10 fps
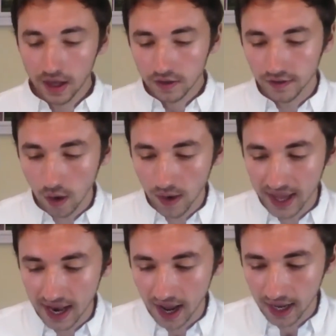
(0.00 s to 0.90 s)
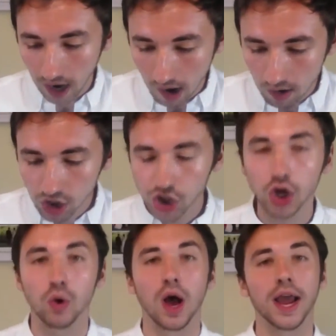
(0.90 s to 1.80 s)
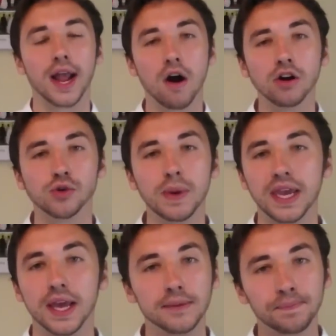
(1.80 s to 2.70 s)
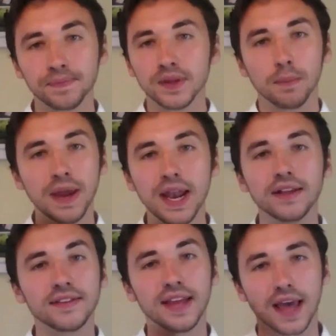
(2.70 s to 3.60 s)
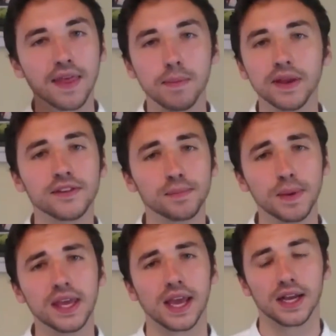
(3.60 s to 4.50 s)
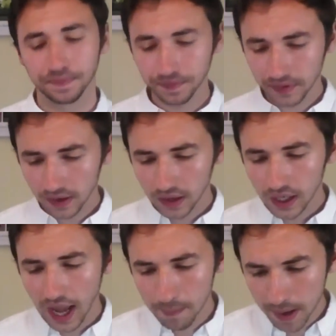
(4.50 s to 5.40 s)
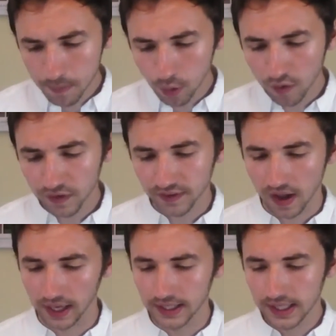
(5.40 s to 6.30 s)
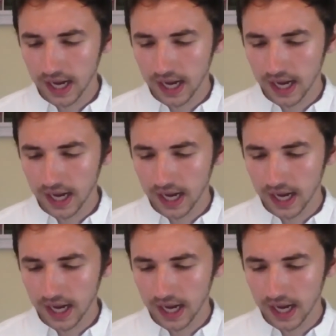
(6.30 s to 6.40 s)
So again, I encourage you, I encourage me, be listening and then be speaking and be prophesying.